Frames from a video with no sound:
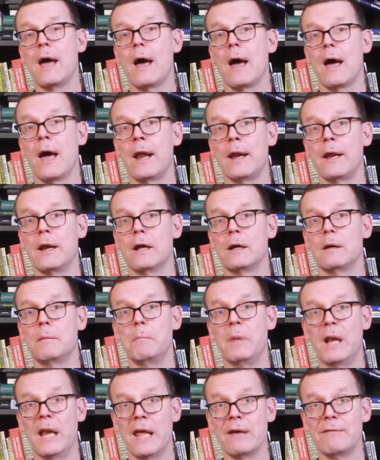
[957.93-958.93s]
And
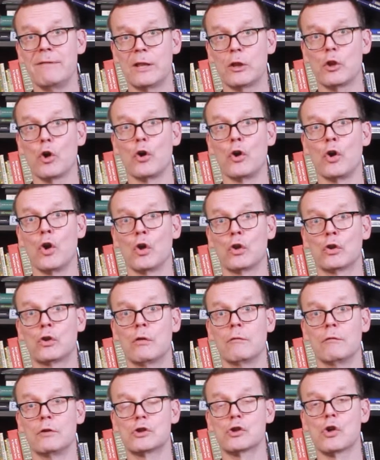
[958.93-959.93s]
believe it or
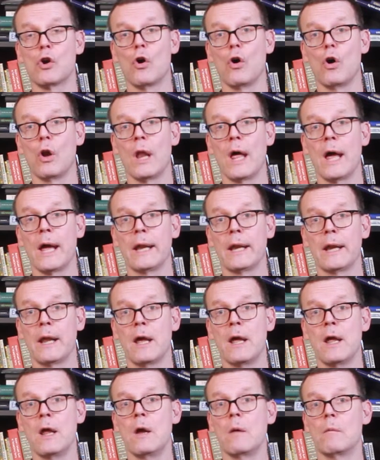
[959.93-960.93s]
not, the scoreline
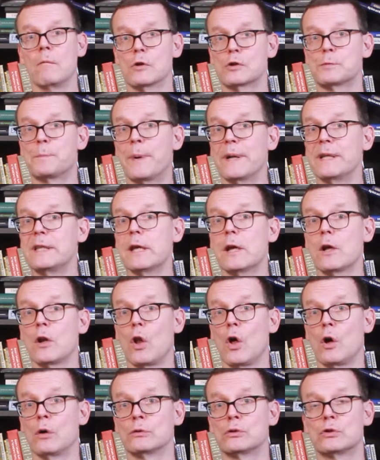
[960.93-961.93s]
was pretty
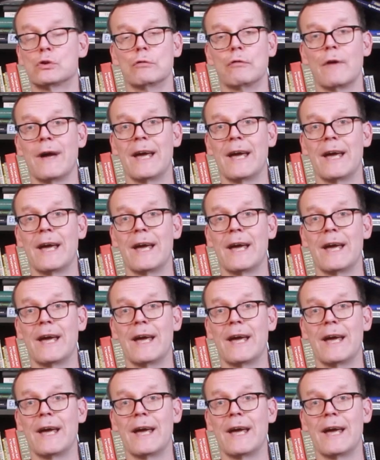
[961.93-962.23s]
close to the